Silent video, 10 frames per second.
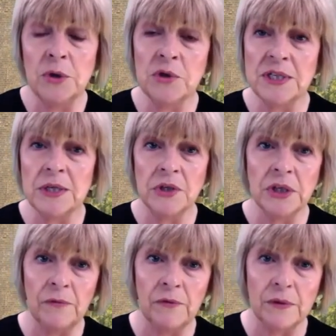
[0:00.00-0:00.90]
Can you see
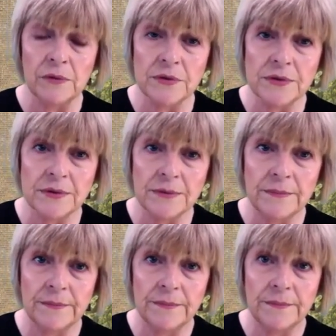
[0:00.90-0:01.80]
the difference?
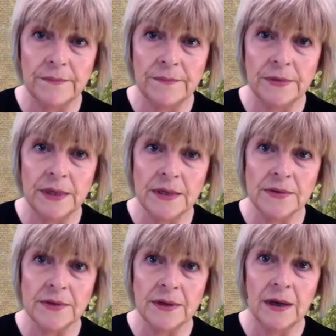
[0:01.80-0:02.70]

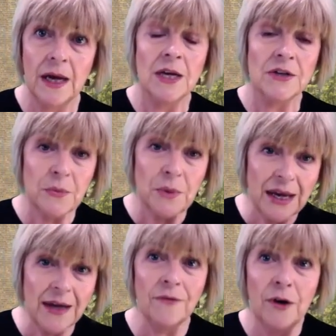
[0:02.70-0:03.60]
Yes?
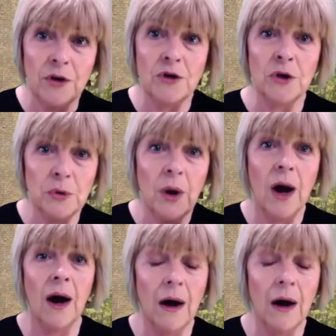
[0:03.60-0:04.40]
So if you